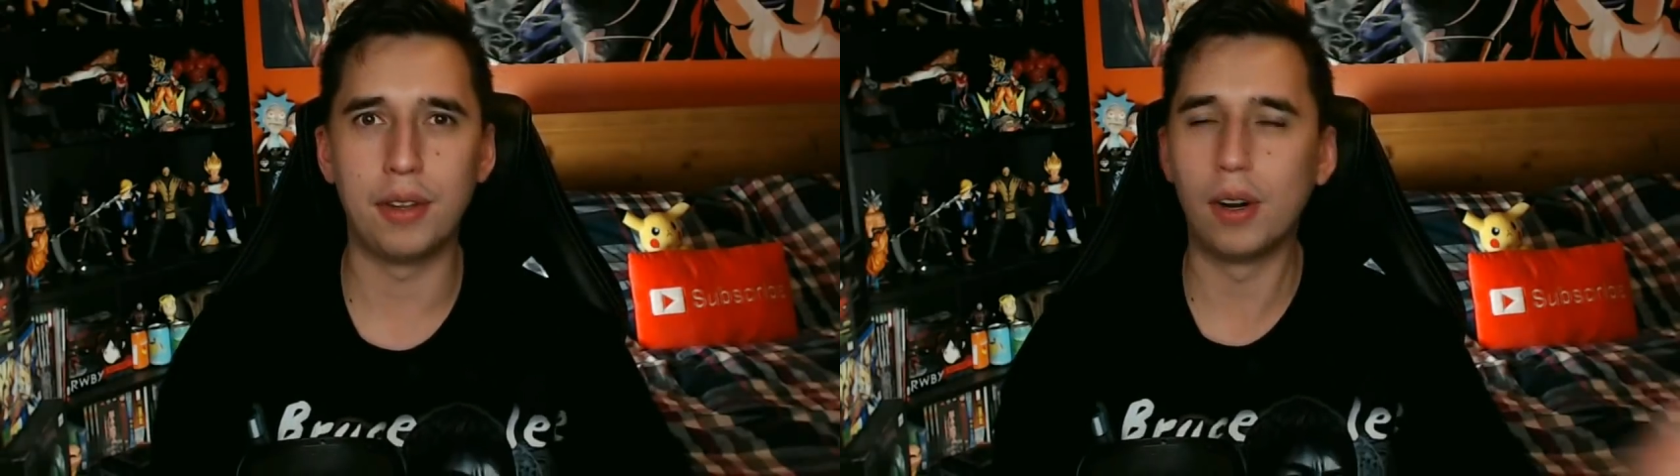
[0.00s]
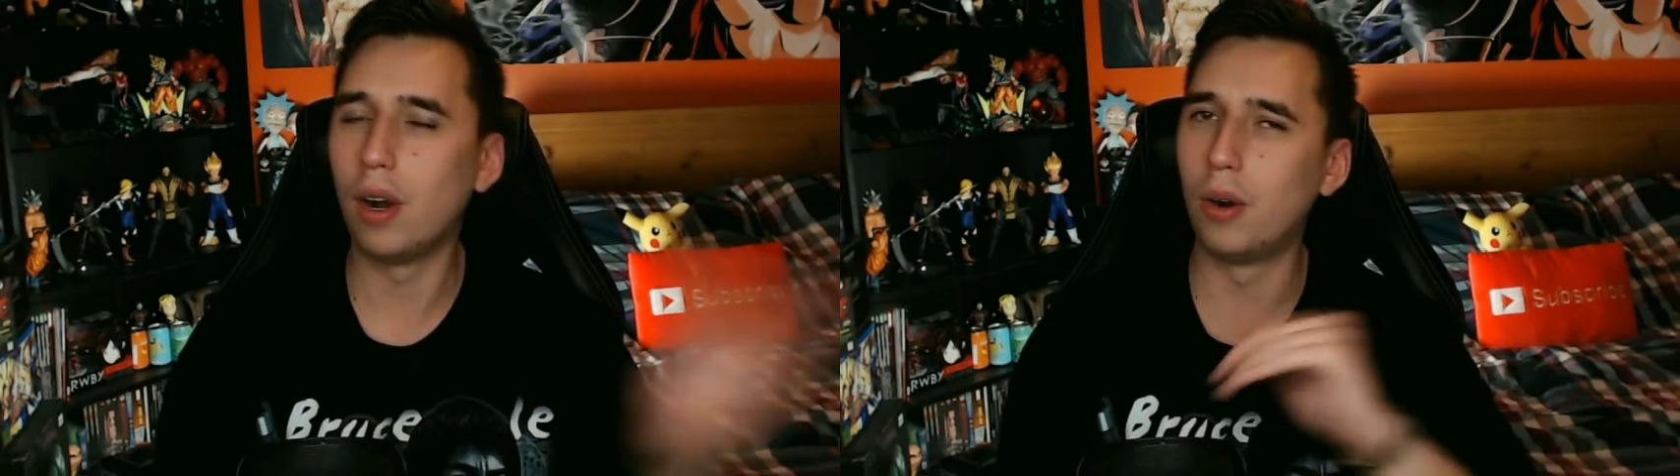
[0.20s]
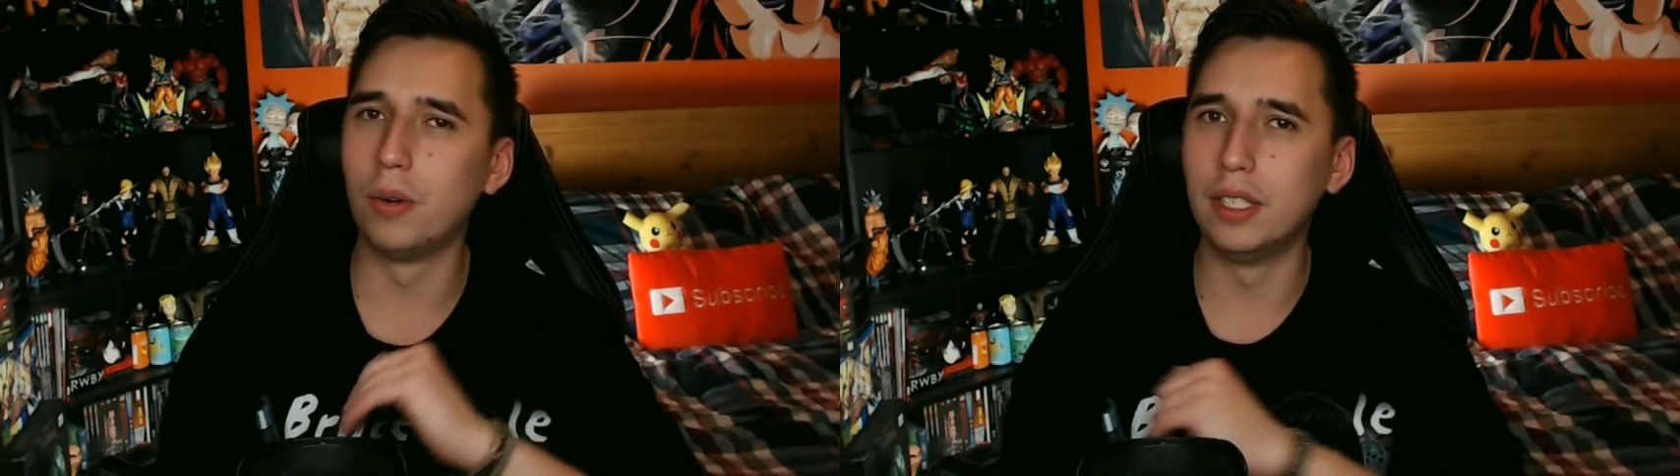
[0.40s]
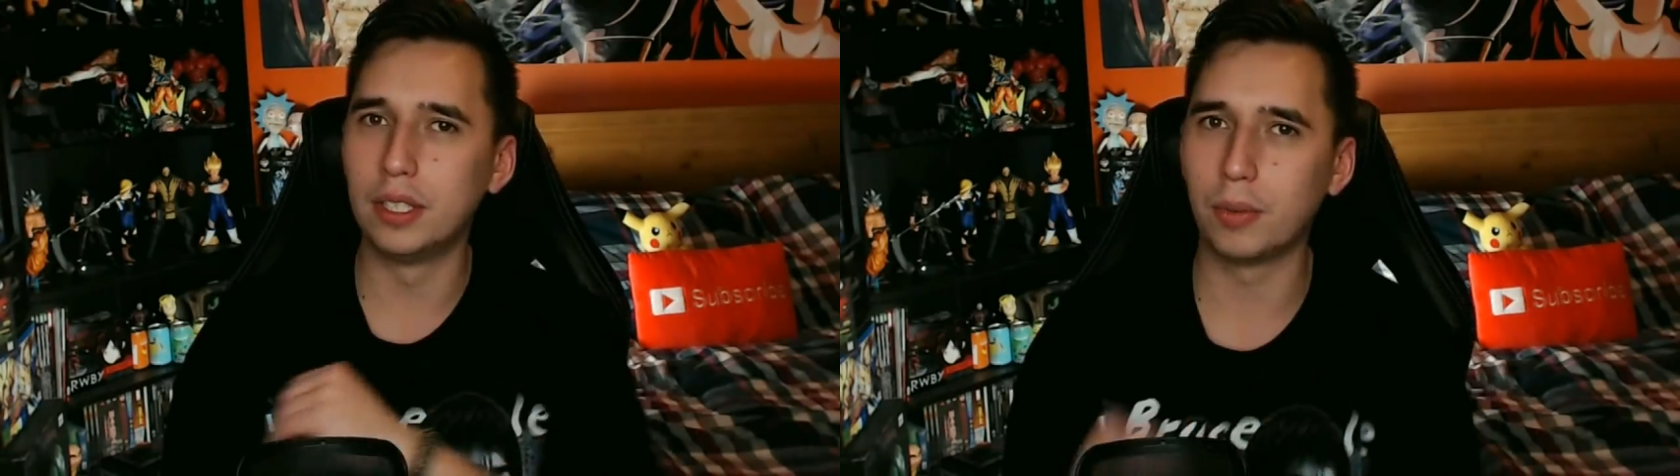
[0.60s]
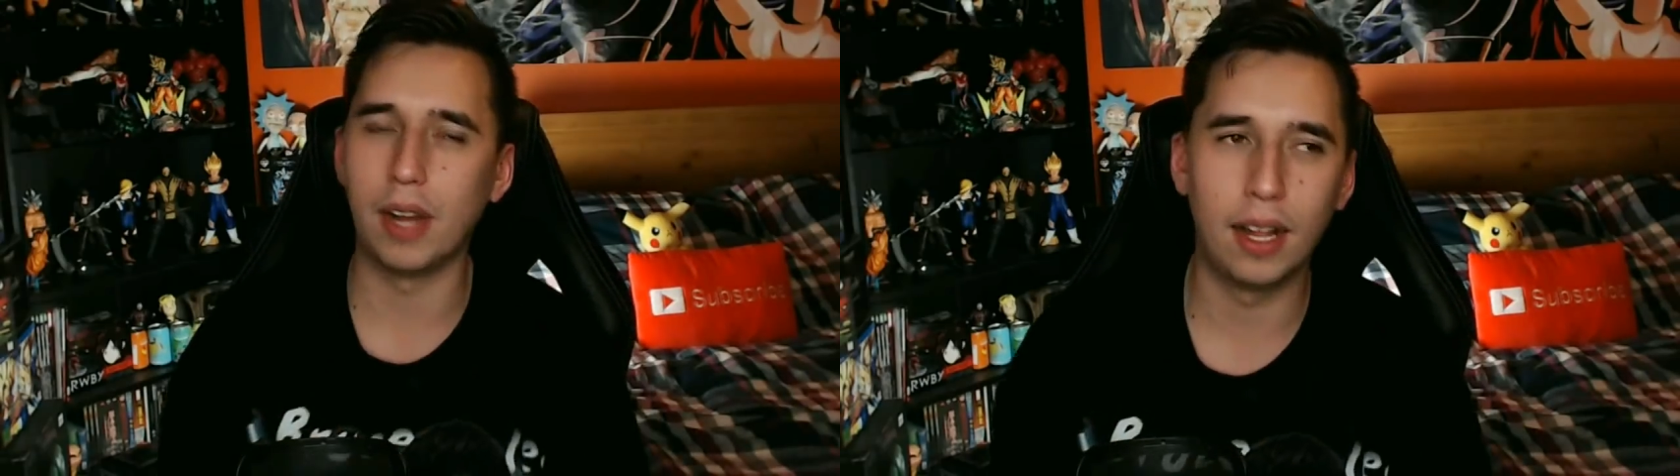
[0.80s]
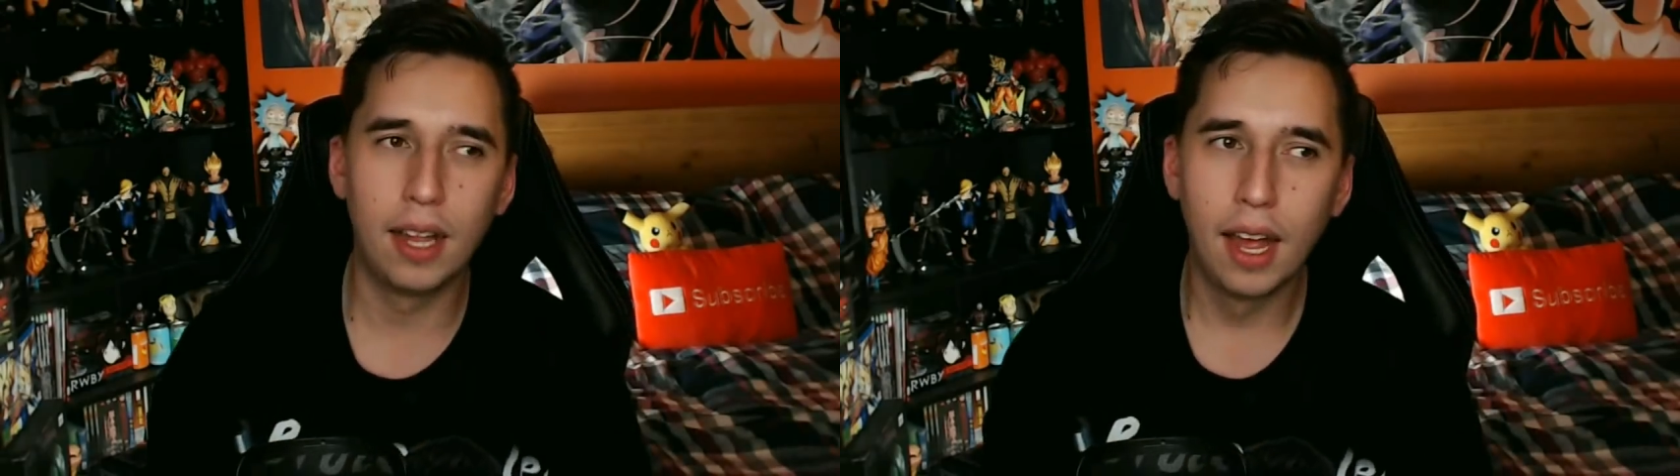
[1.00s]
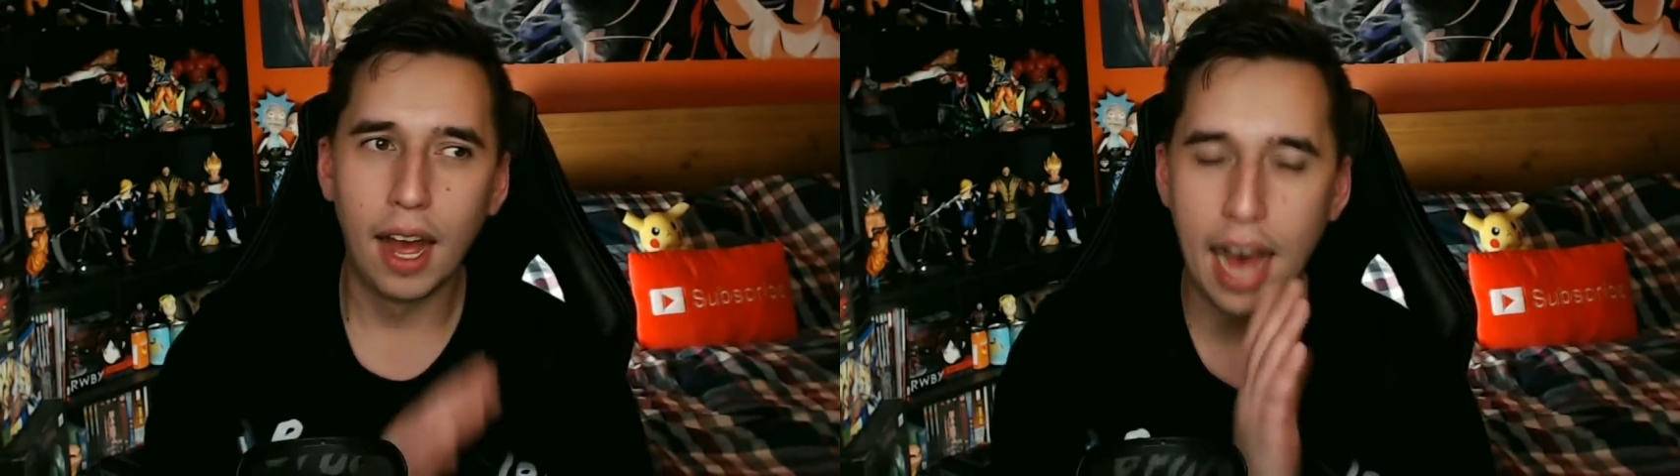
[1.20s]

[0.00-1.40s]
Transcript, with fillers: their own as well.